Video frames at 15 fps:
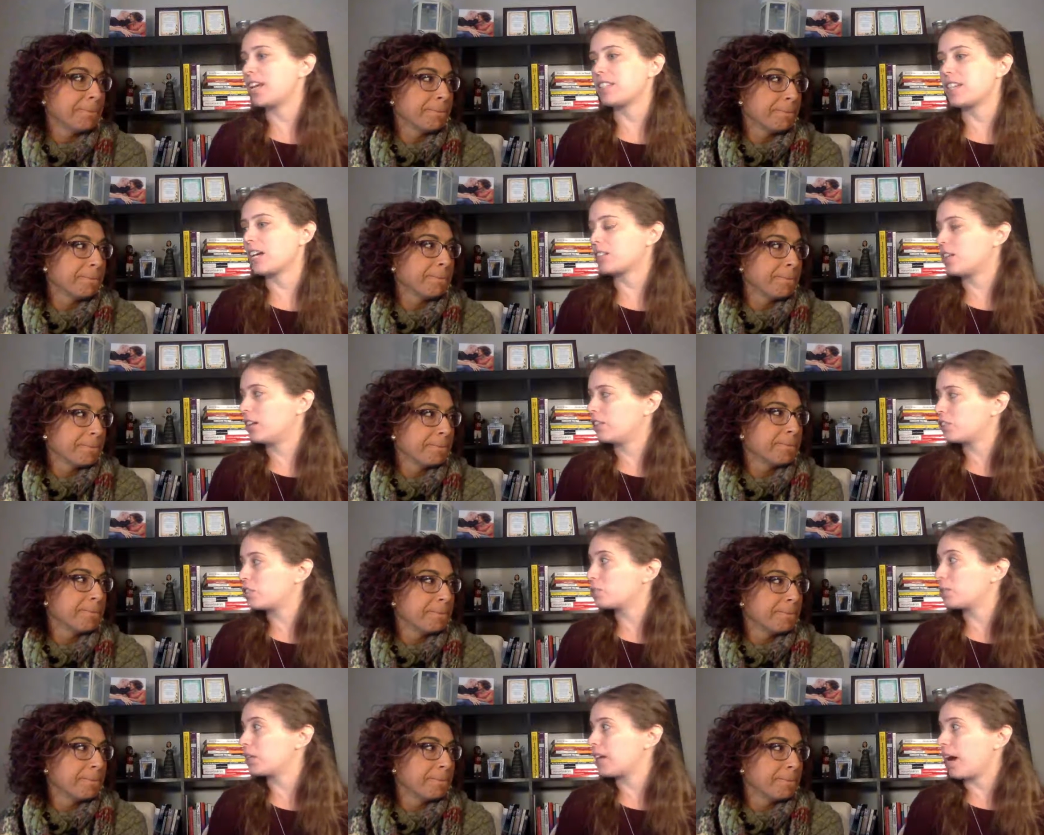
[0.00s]
Speaker 1: said technology
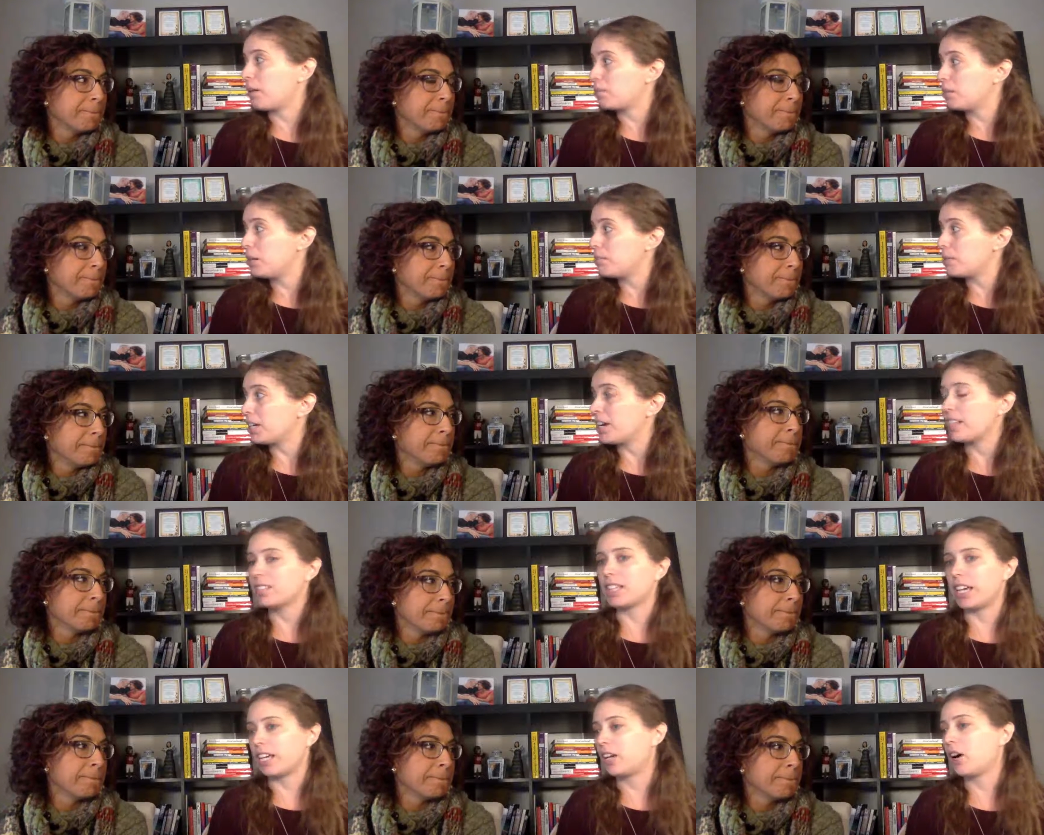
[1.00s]
has really helped them
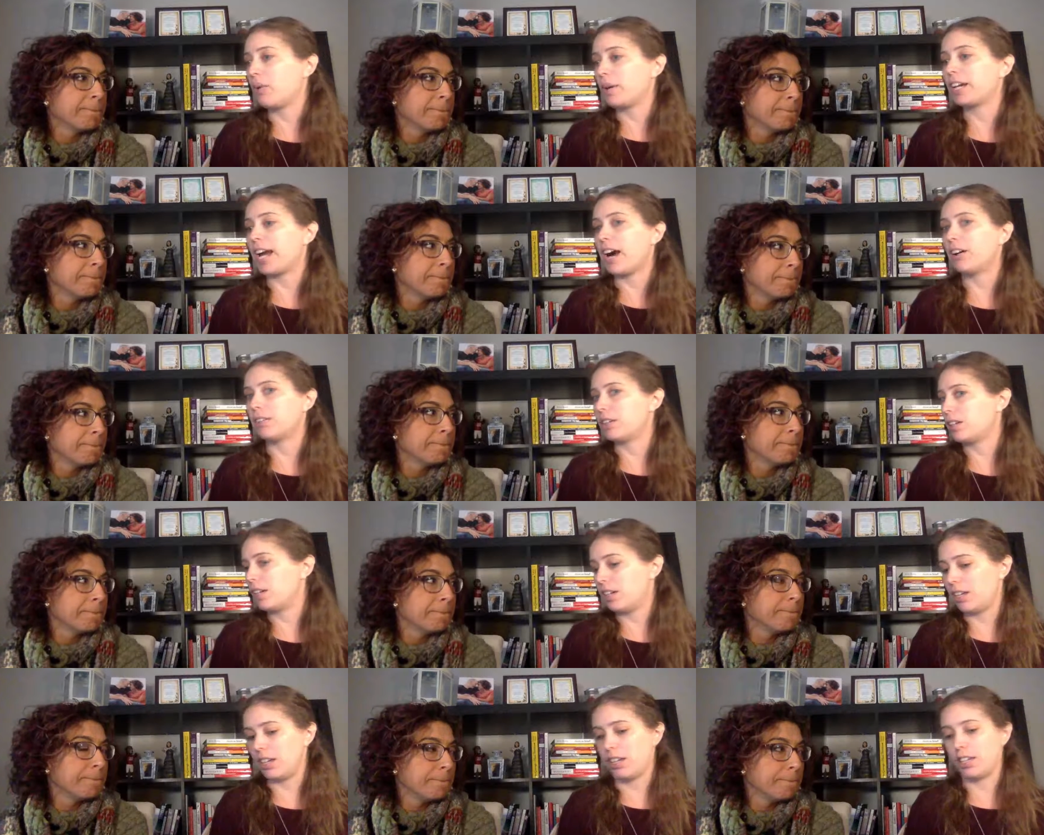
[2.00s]
because like mm-hmm. going out
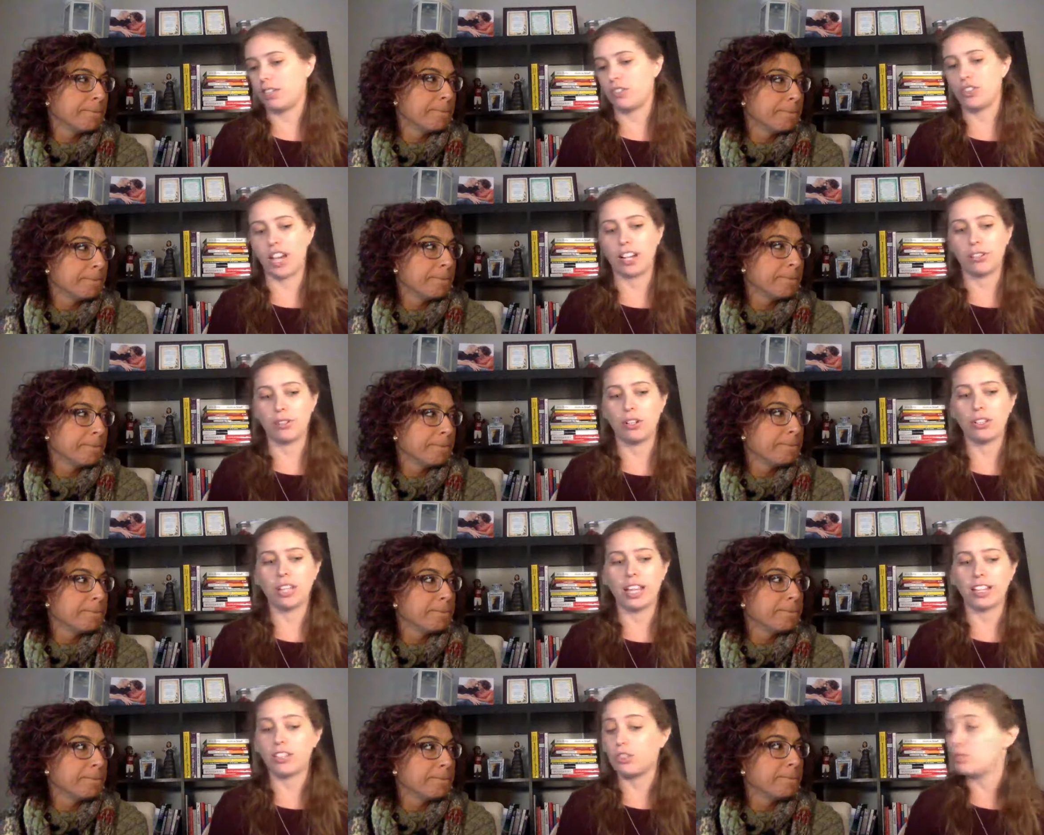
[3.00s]
in general,
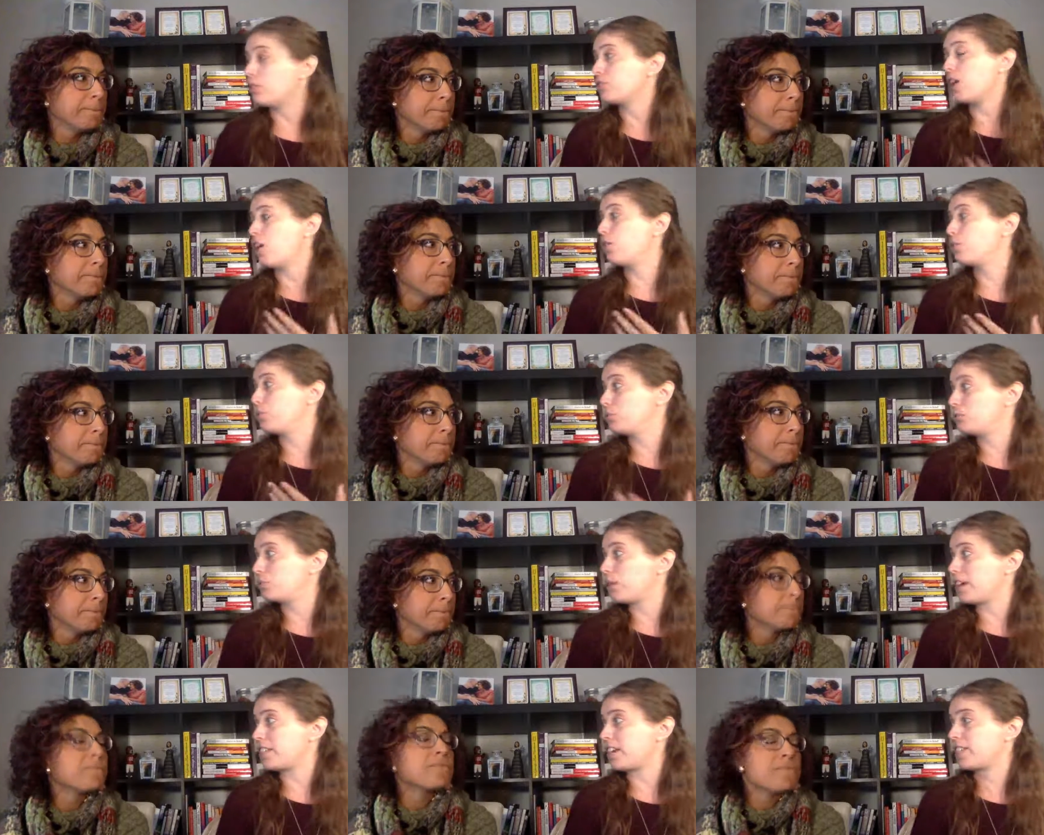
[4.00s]
like you don't know who
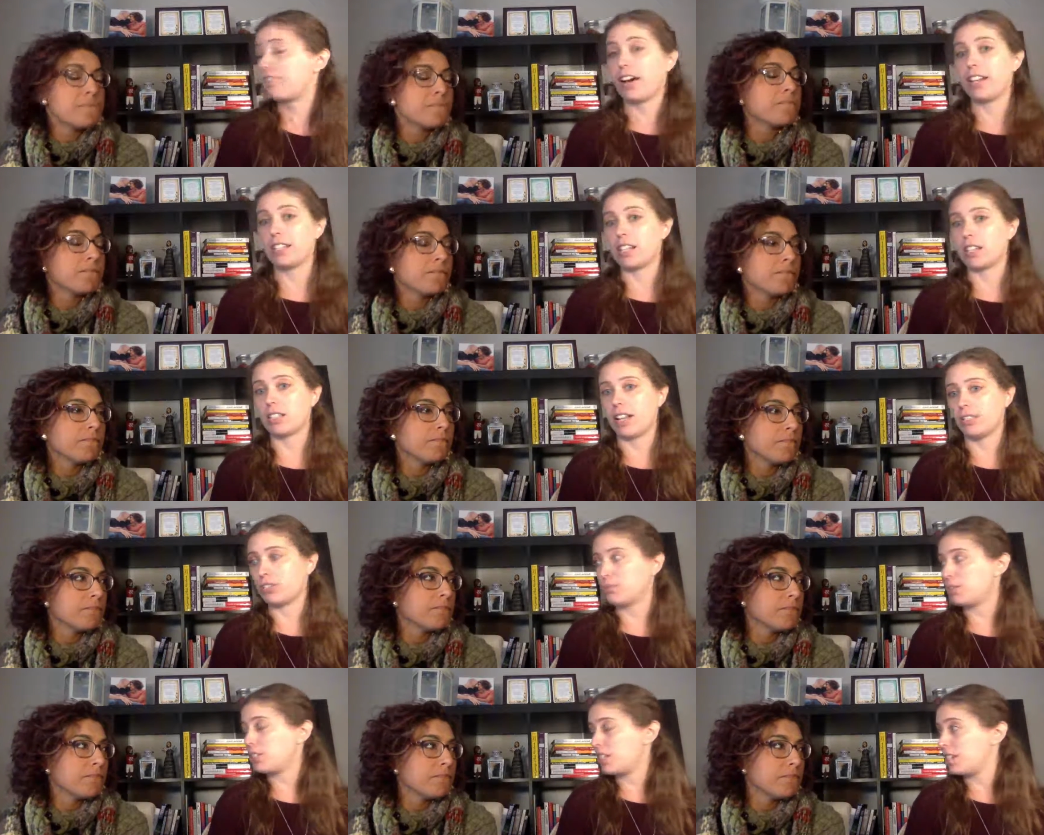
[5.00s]
identifies as
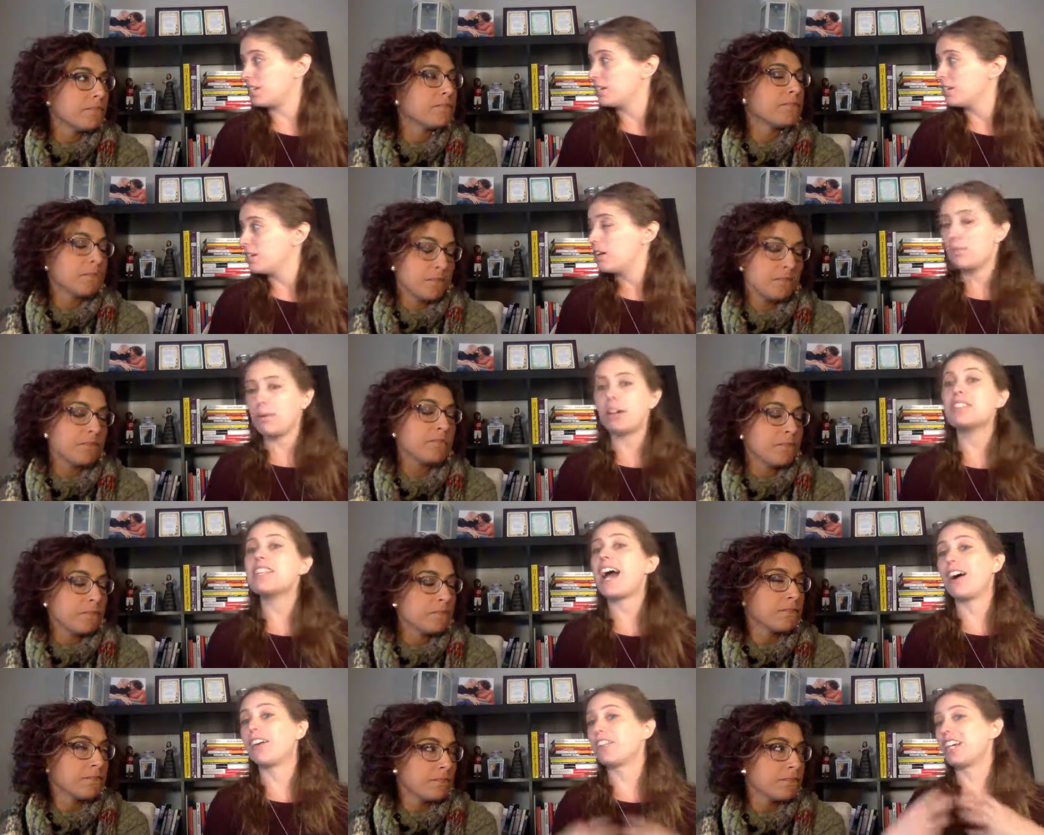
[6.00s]
LGBT, mm-hmm, but
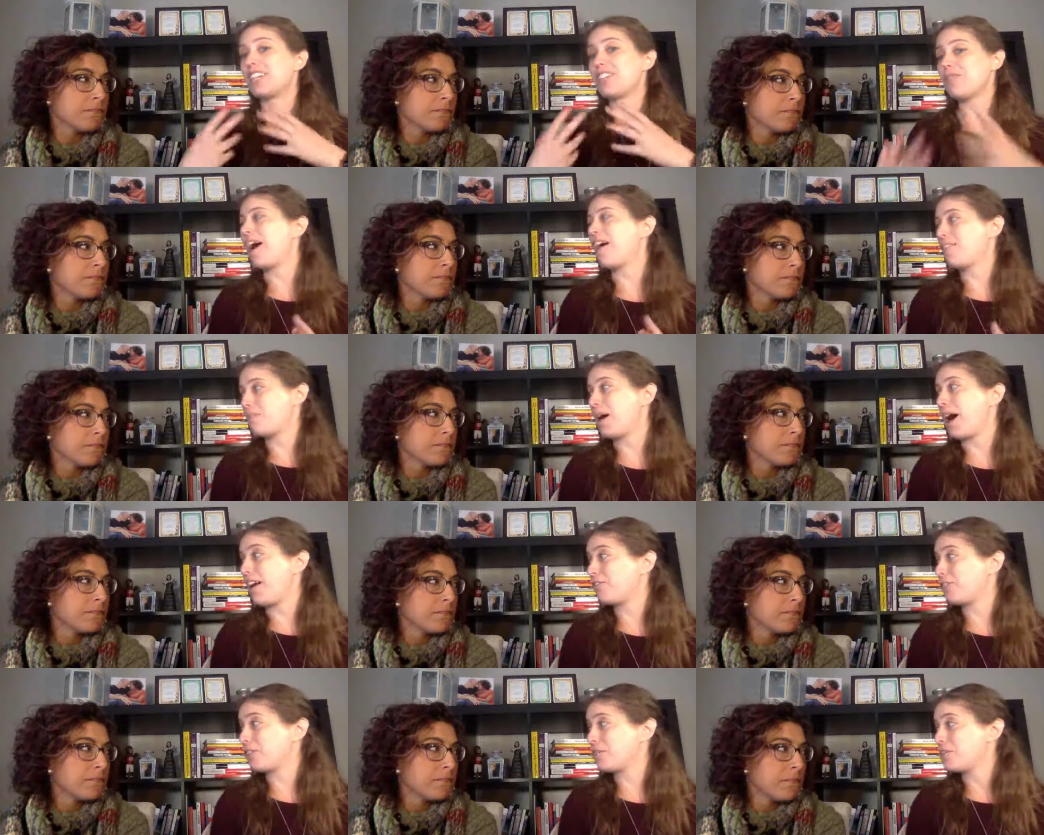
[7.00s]
now mm-hmm. like you have a
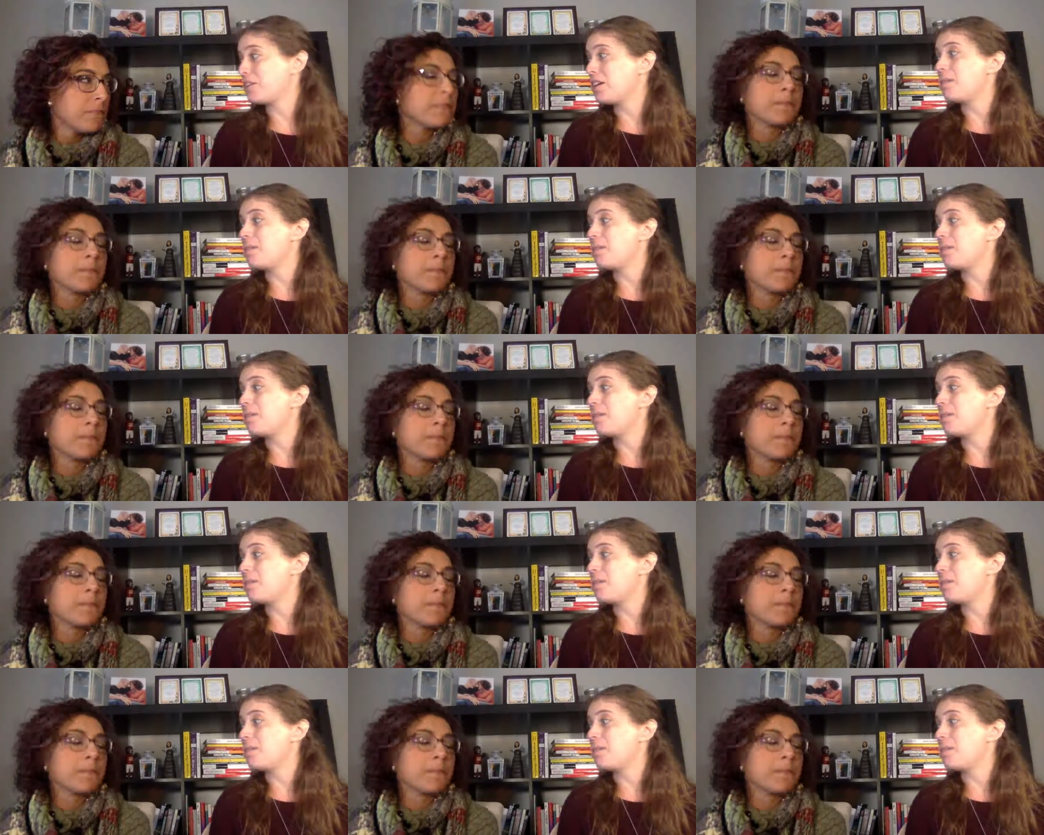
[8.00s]
platform.